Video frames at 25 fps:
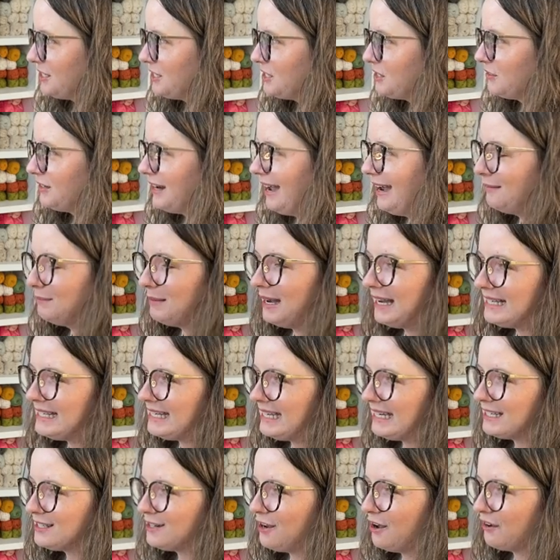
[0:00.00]
So now my
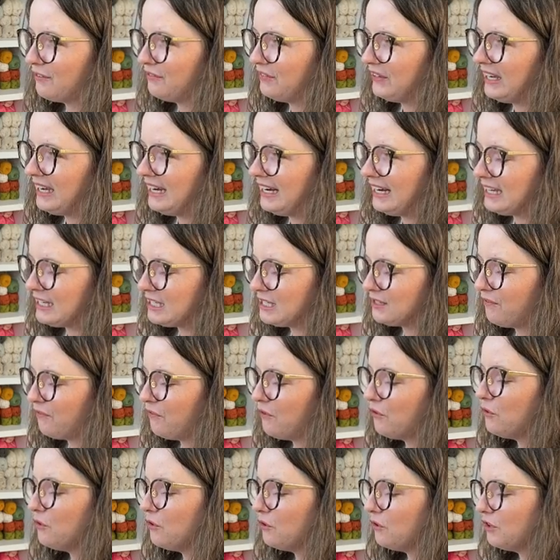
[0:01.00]
TikTok feed is
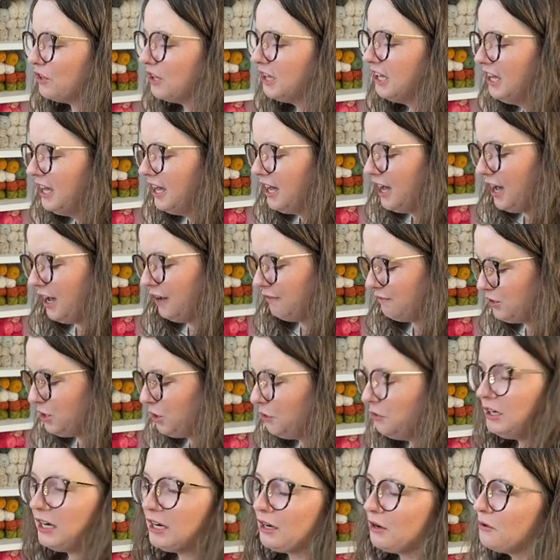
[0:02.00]
full of
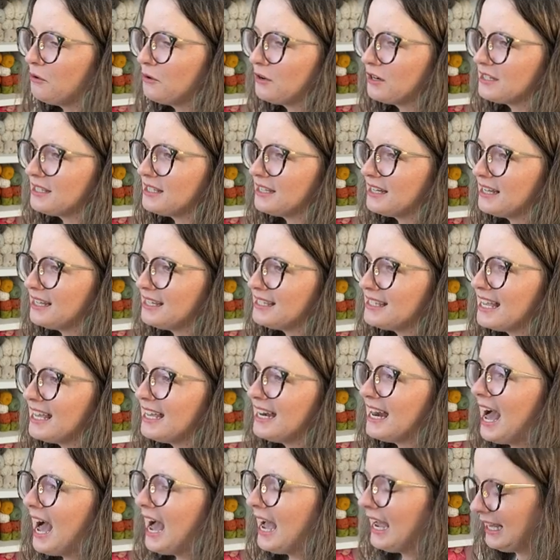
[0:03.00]
tooting horses,
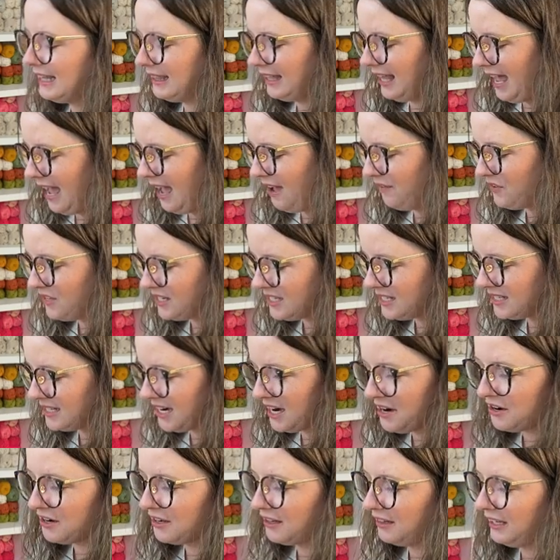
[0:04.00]
and I laugh
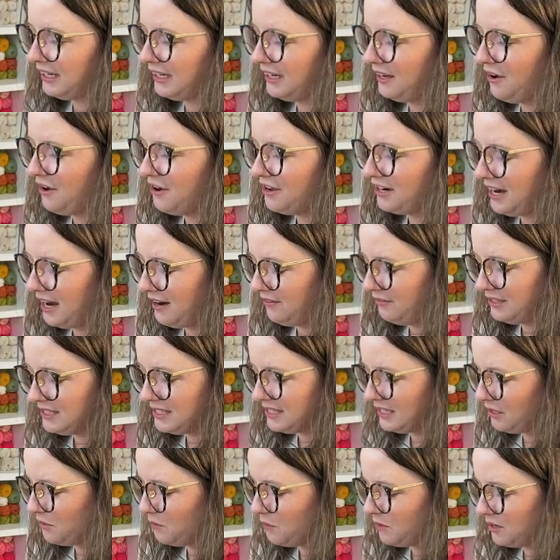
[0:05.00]
hysterically on every
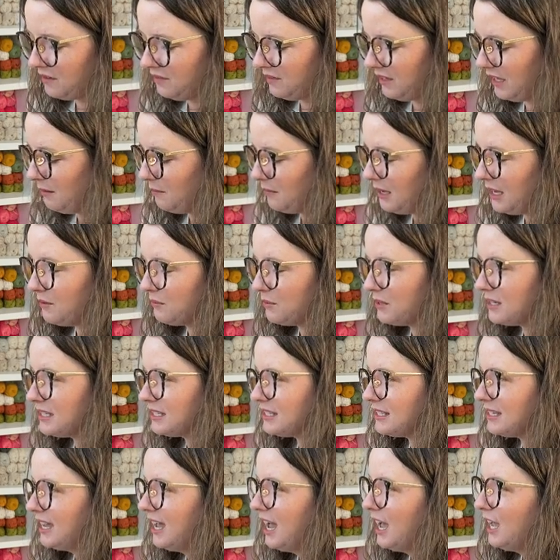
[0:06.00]
single one of them. It
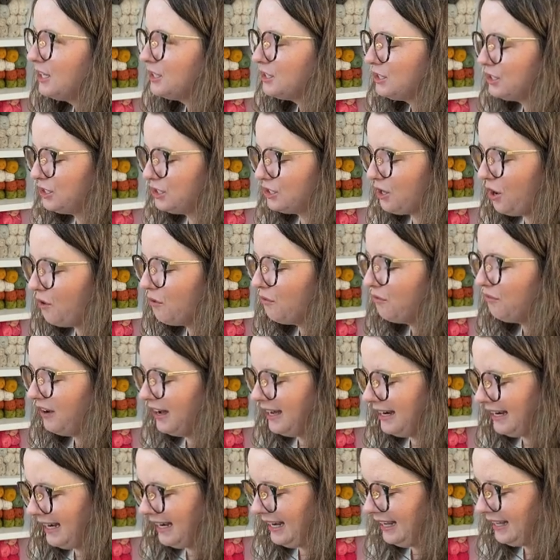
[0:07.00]
was so
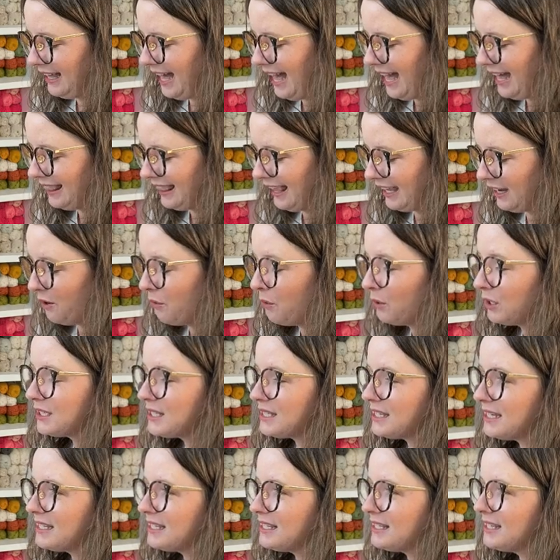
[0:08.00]
funny. Like,
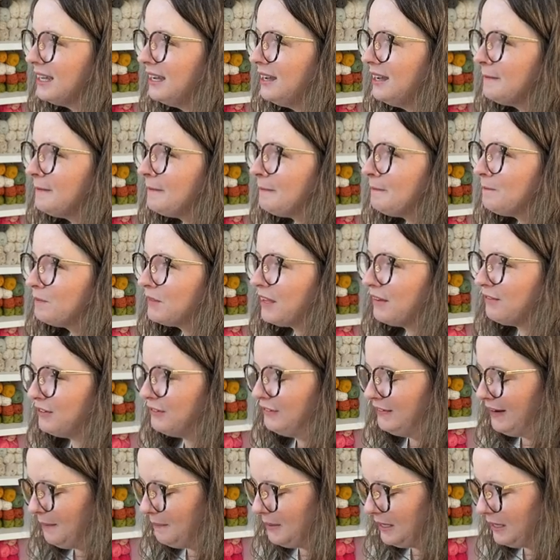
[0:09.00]
horses, if
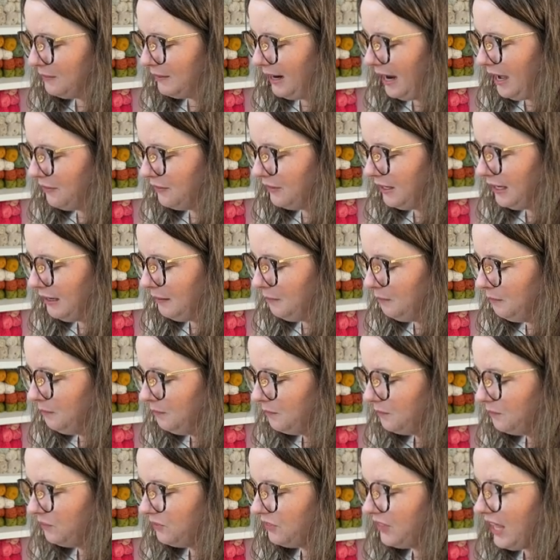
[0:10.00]
you've not been around them,
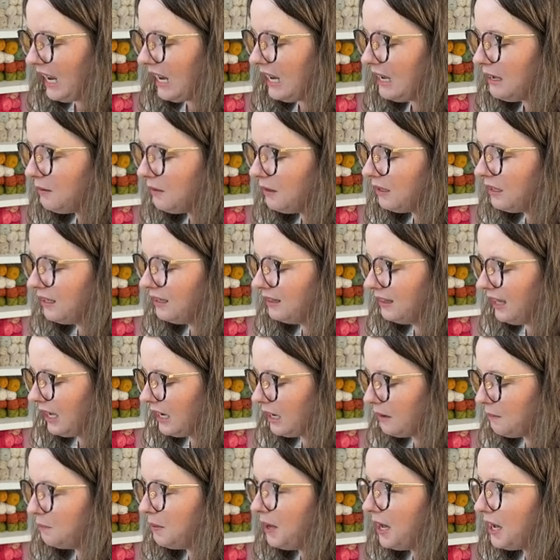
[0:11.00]
they
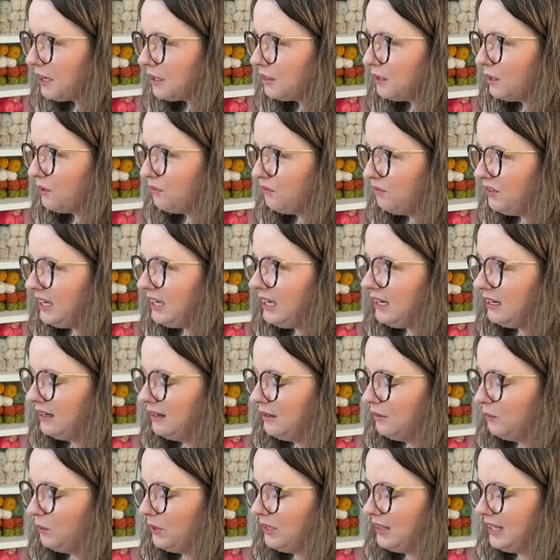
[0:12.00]
like buck their feet
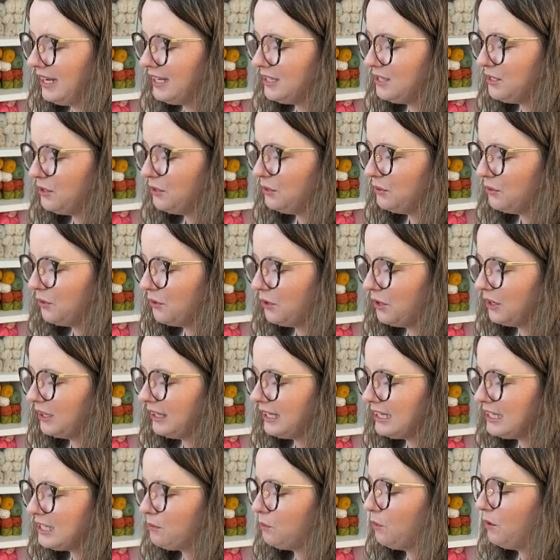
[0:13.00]
when they toot, or at
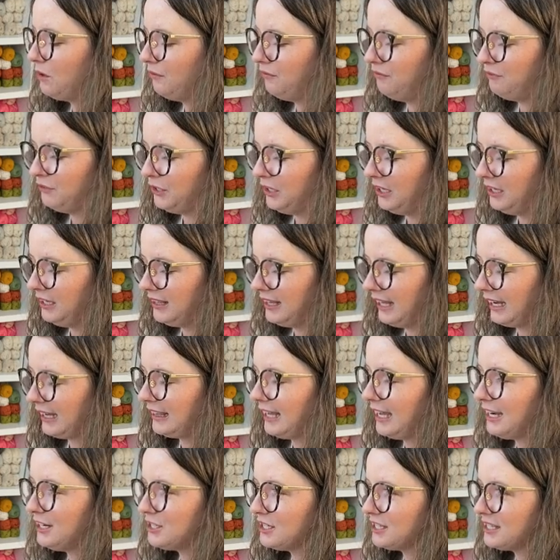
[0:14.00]
least one foot. Like,
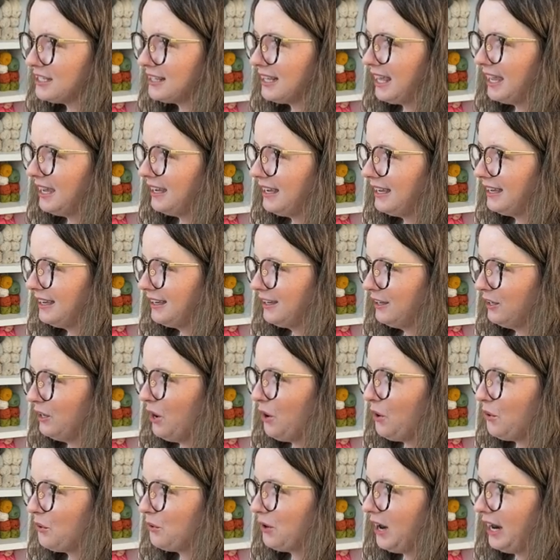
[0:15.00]
they just like
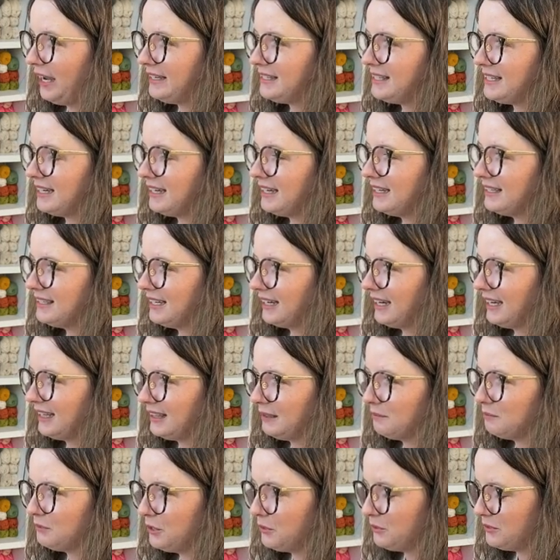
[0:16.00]
go crazy to get
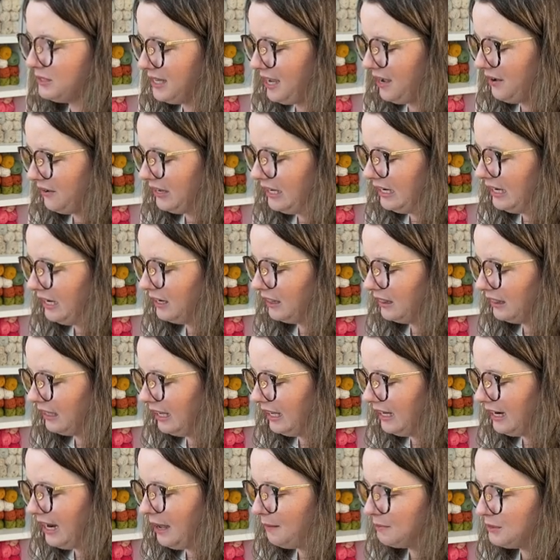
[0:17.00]
them toots out, and it,
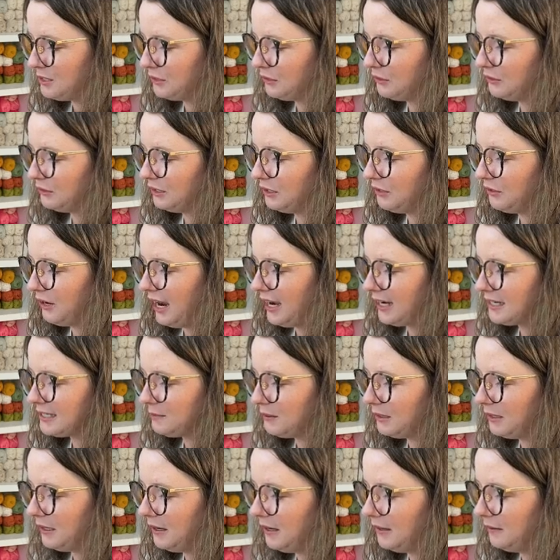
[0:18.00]
it absolutely cracks
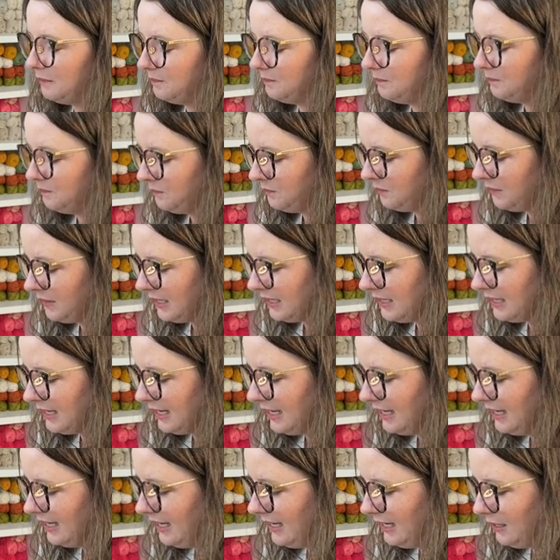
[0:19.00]
me up.
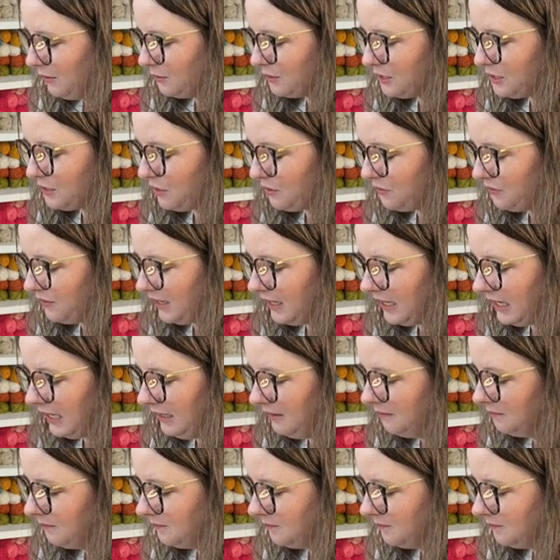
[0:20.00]
It was so funny.